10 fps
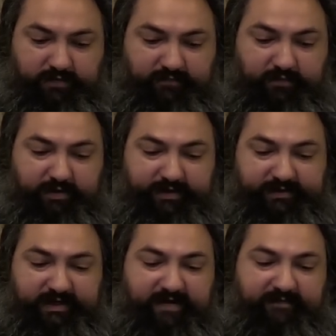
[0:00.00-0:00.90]

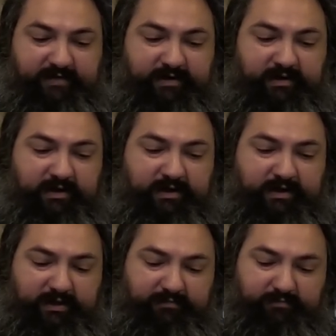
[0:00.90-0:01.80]
47,
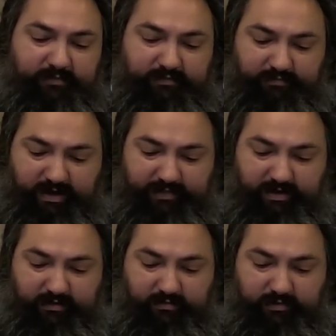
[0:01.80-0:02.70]
and a
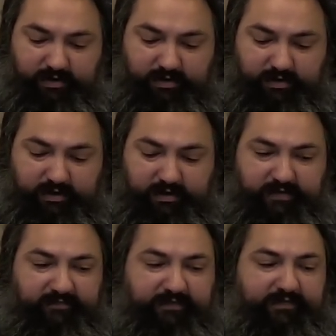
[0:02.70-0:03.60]
baby one.
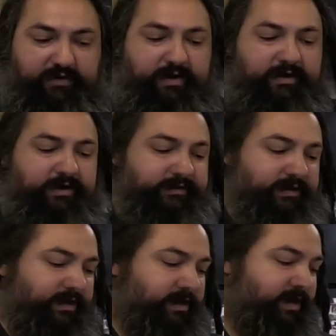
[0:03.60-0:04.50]
51, that's
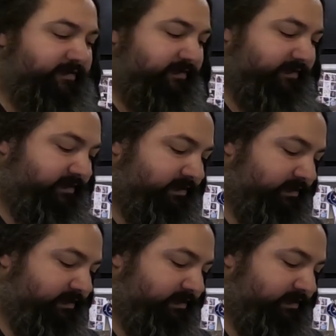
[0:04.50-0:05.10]
good enough.